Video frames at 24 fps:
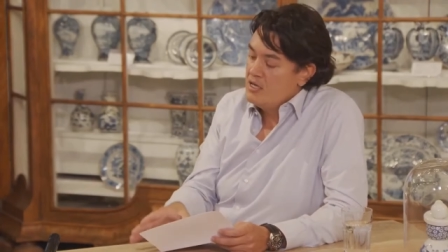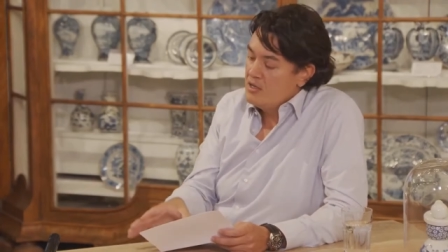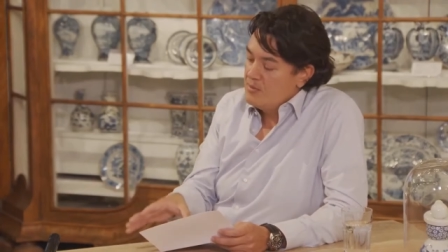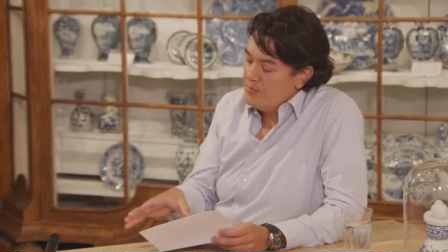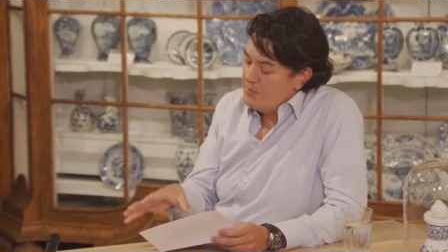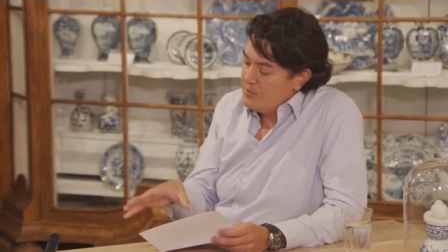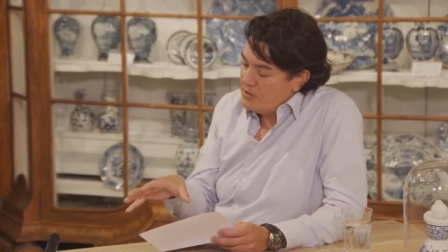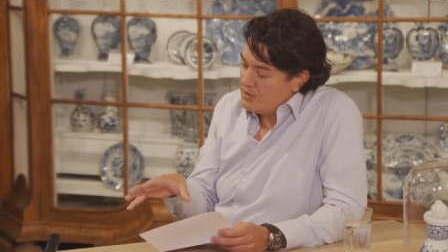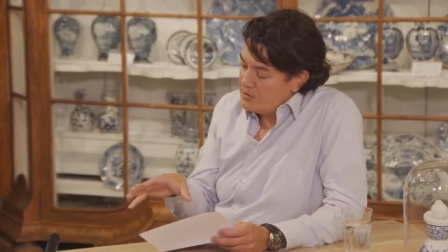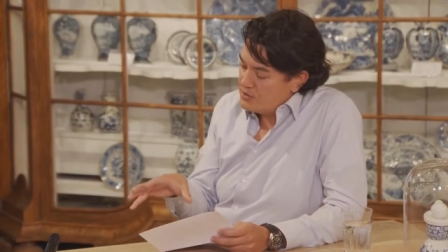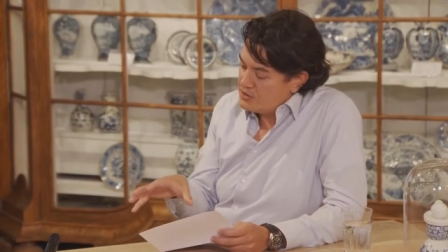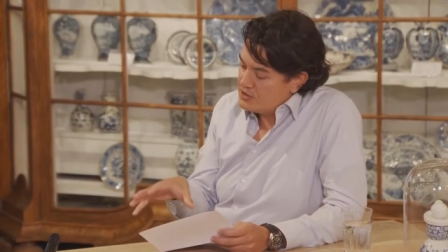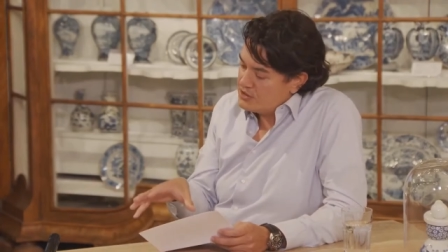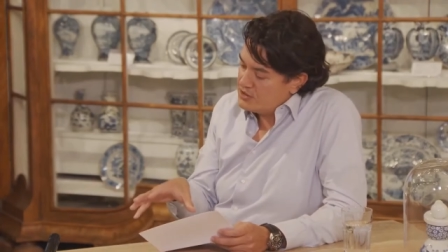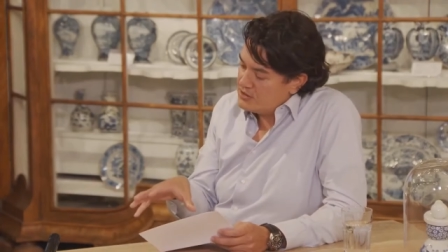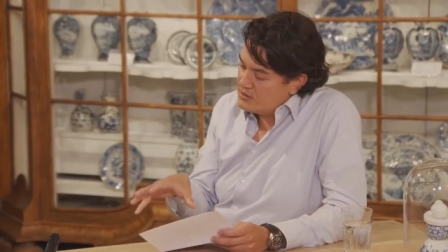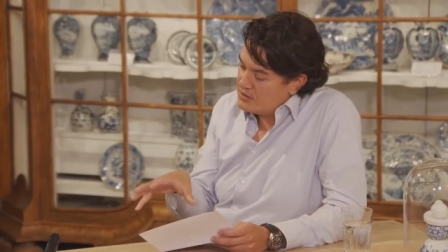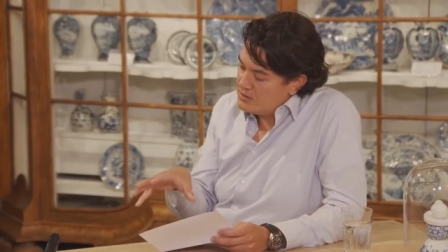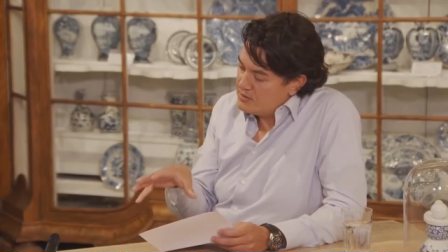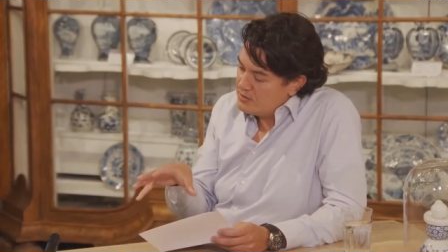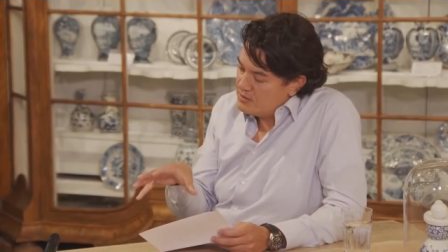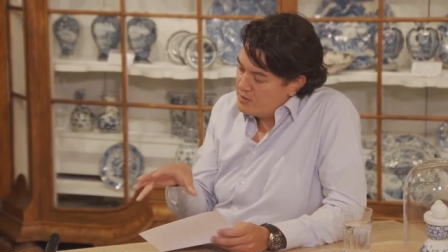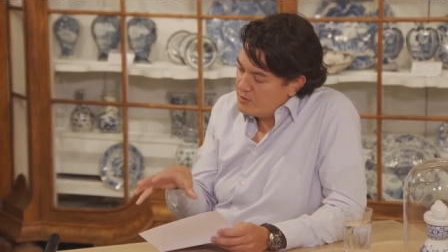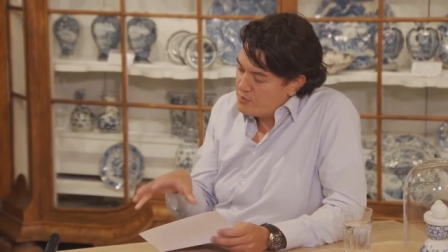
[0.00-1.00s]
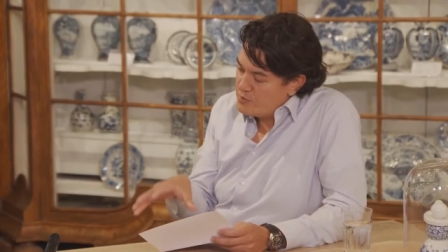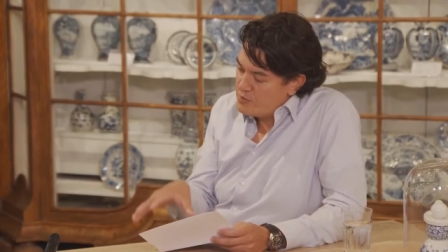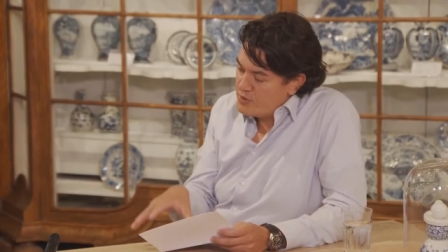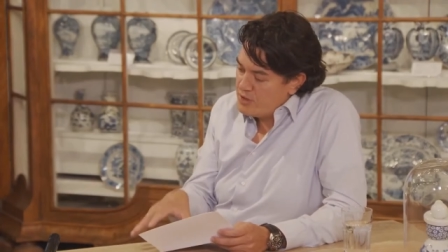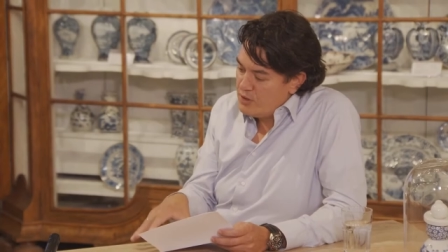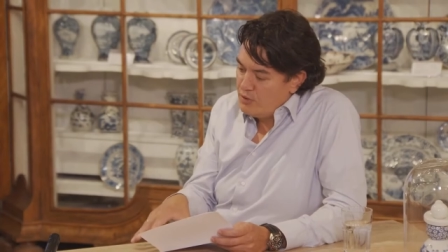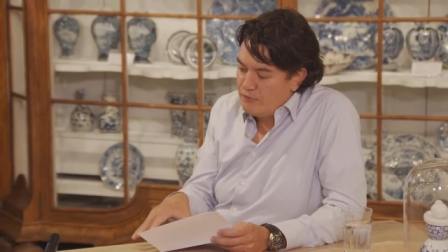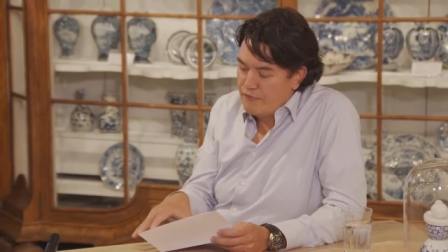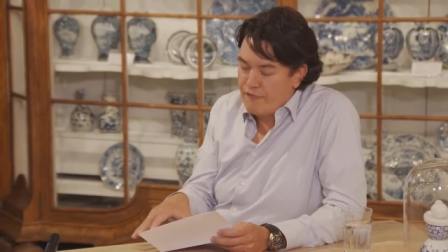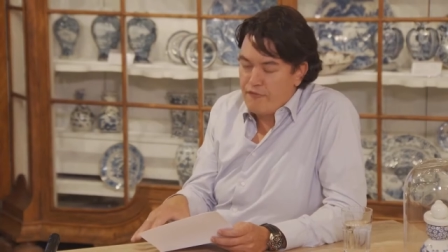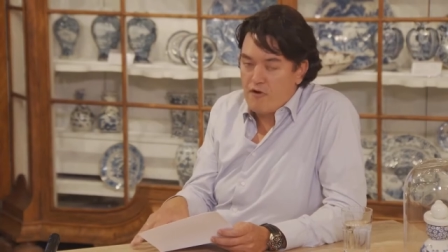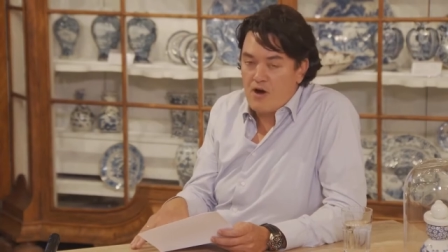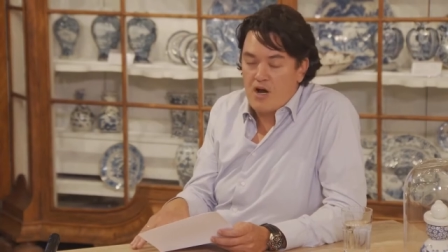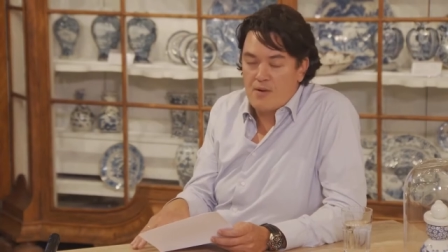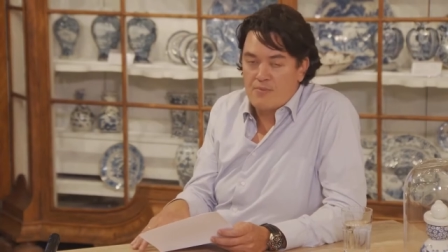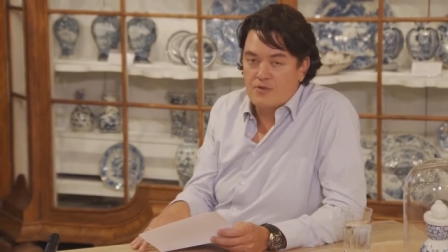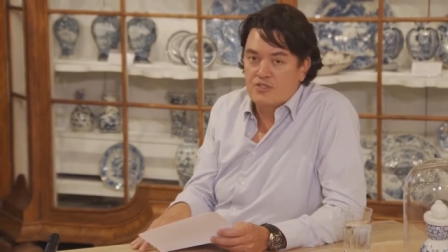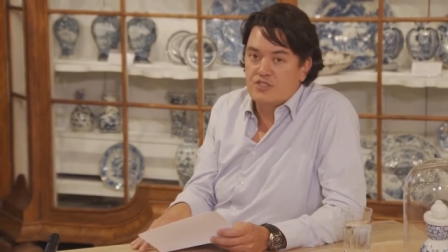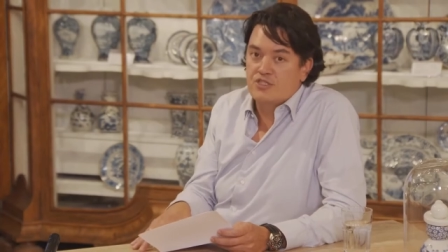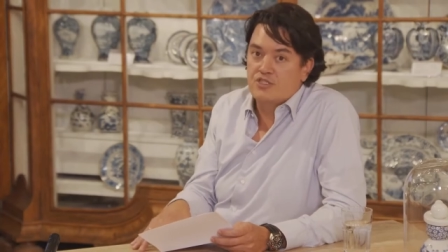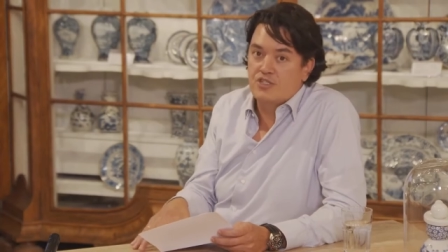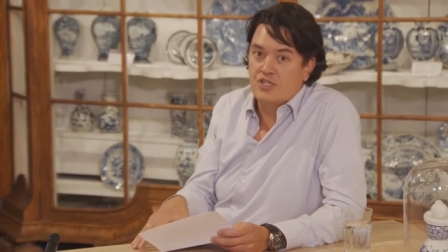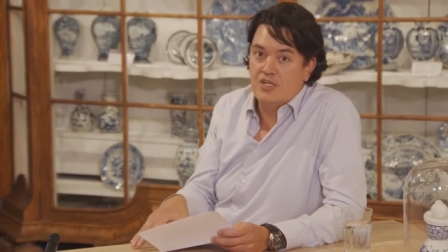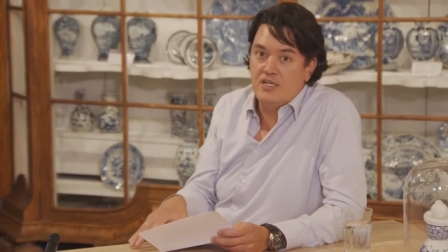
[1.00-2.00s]
because the real
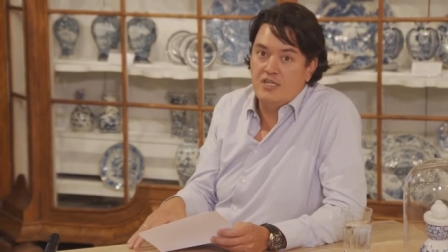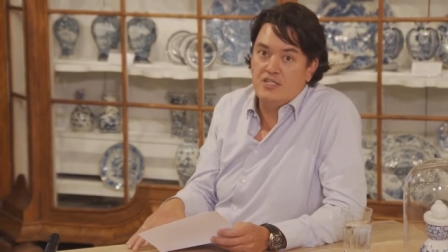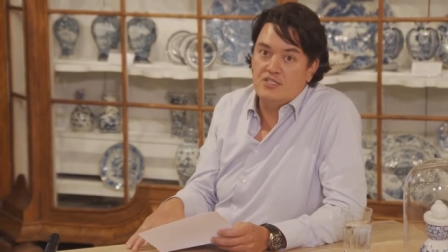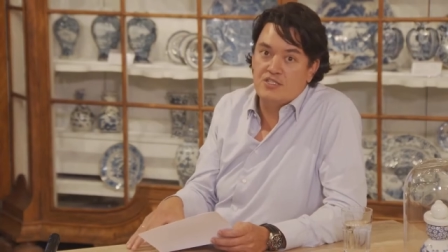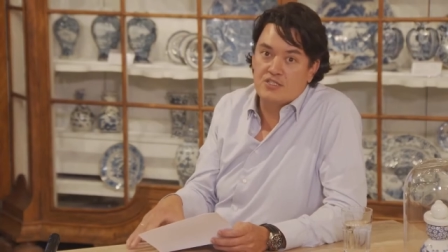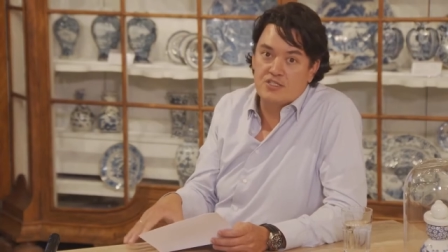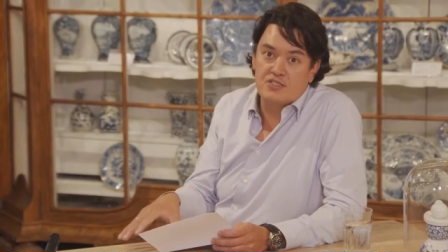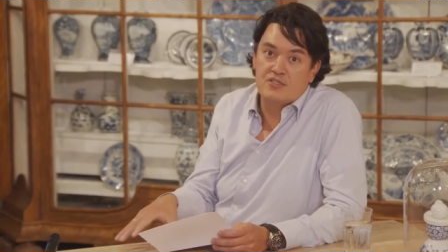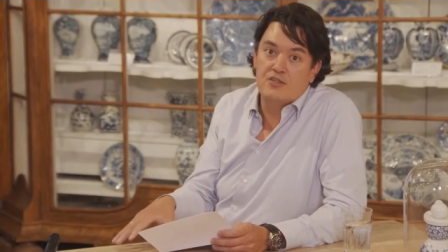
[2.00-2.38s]
farmer's cheese is